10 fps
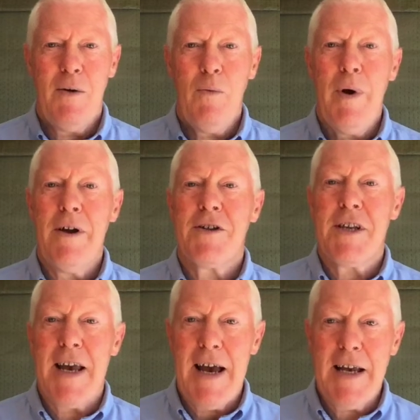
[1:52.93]
whereas
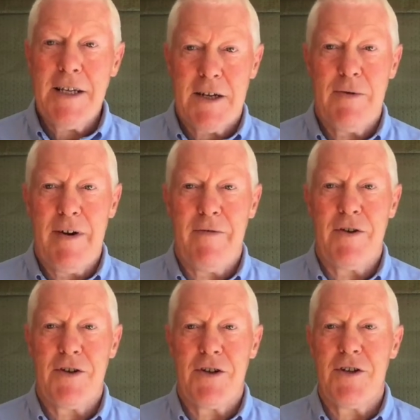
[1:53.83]
the Asah
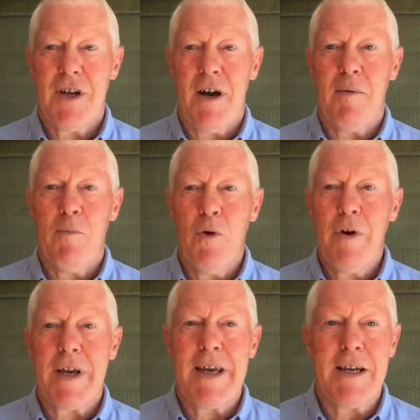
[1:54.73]
references are more
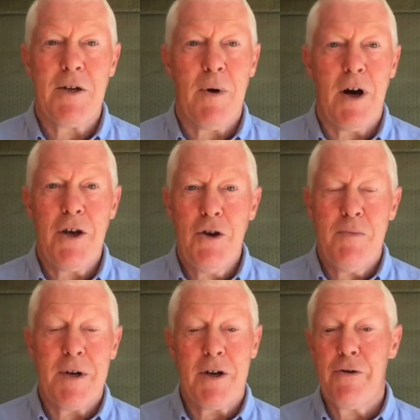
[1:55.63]
akin to our
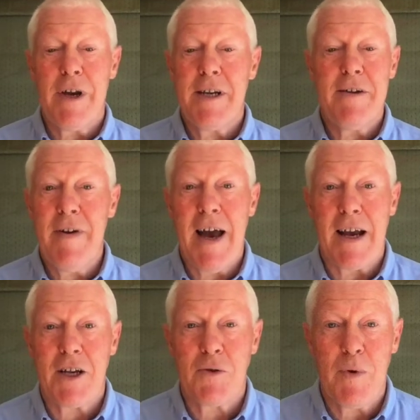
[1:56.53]
human creative
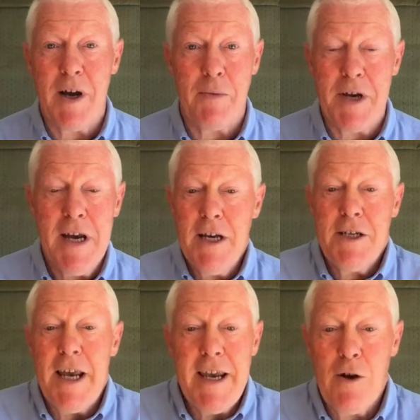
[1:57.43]
acts, where we
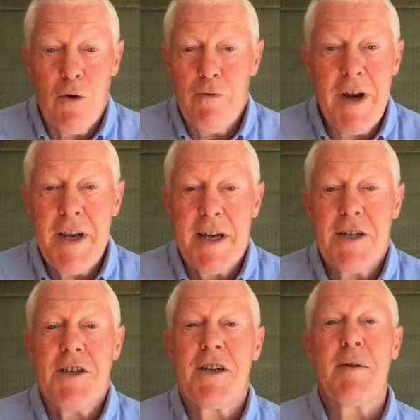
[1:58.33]
take already
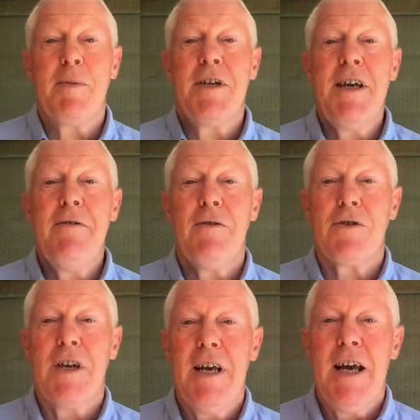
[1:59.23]
existing
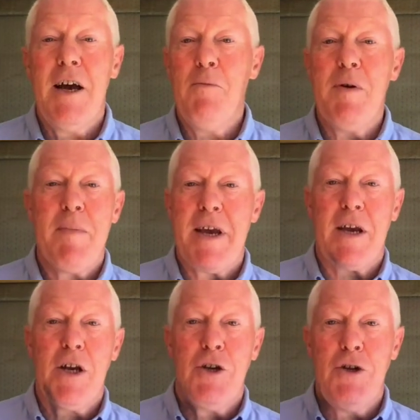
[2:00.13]
materials and we
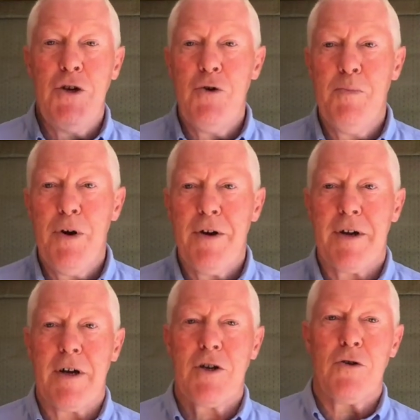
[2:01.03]
make new
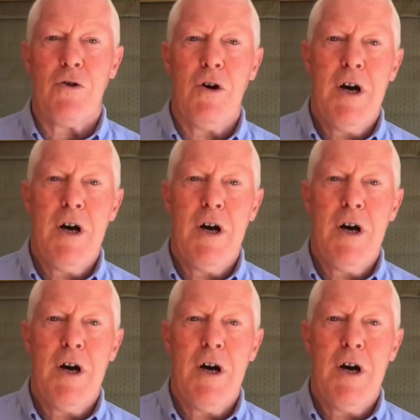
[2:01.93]
products or